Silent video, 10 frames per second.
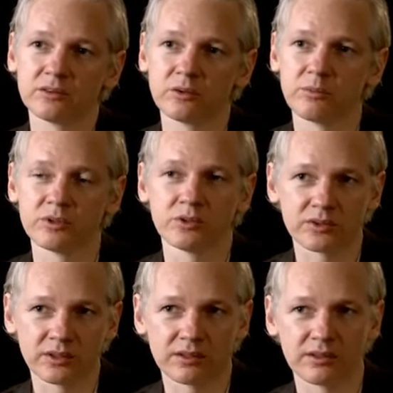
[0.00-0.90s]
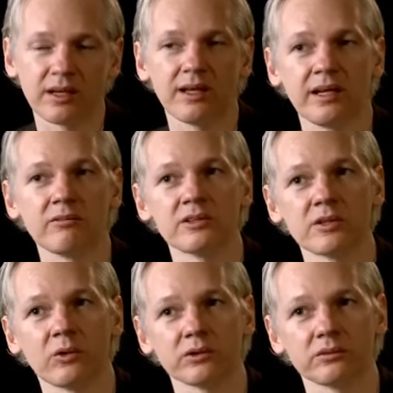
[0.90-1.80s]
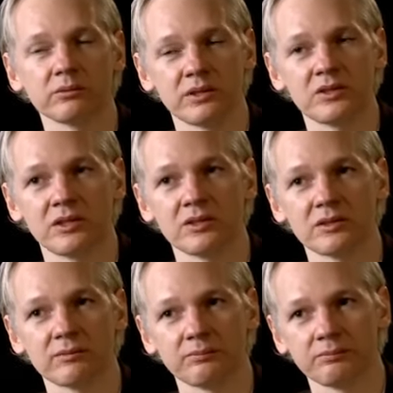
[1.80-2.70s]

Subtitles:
to produce an end result, which is